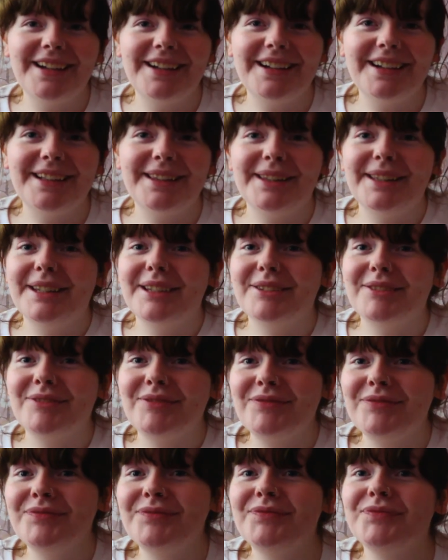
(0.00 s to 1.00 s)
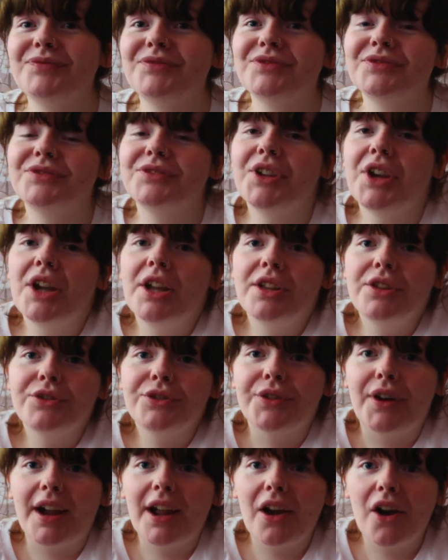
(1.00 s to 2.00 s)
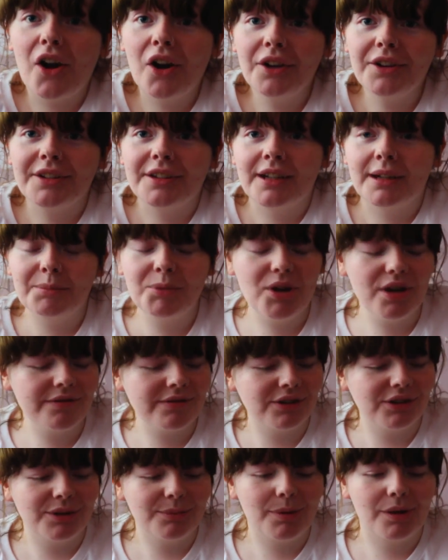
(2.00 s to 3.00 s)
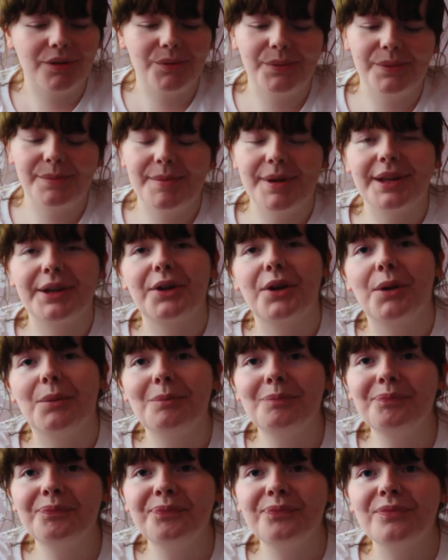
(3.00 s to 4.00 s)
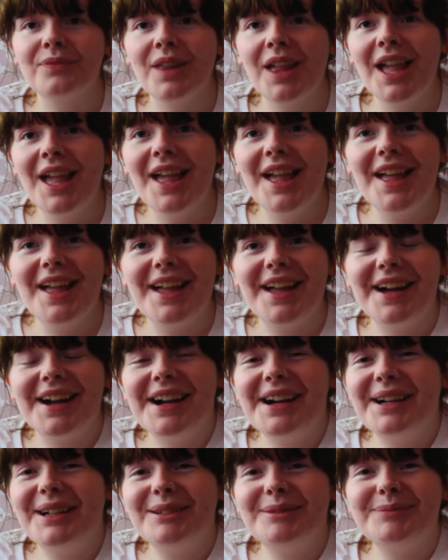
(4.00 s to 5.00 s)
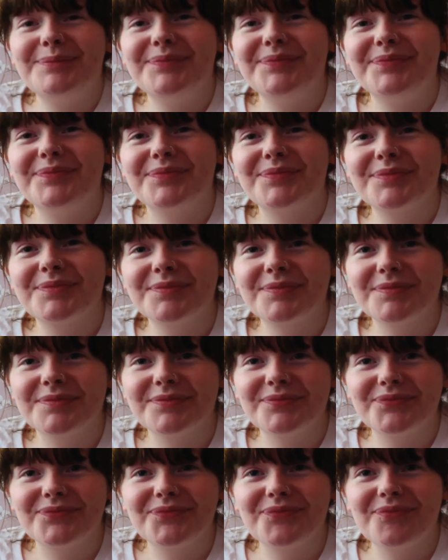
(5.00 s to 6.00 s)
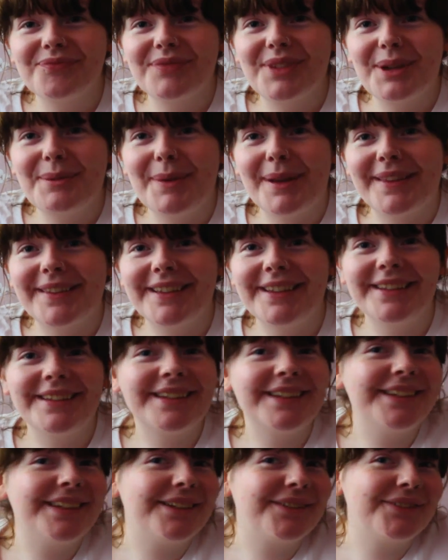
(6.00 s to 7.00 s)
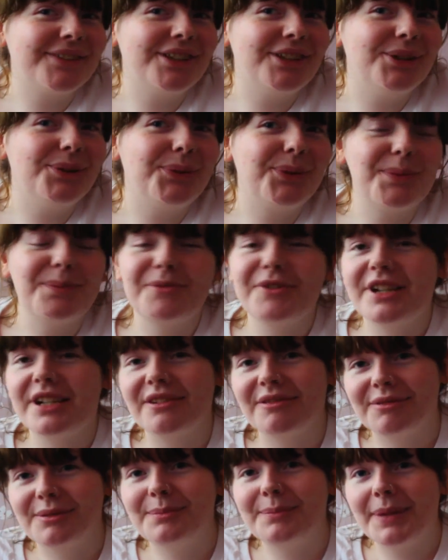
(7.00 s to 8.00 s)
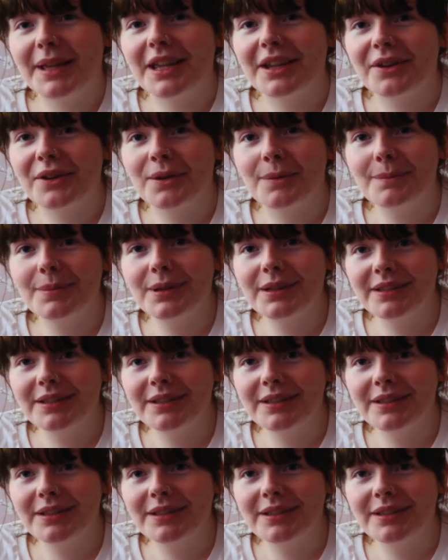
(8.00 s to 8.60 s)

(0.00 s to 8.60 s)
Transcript: and then try it on. I'm not even going to bother with makeup. My skin can definitely use a break from makeup.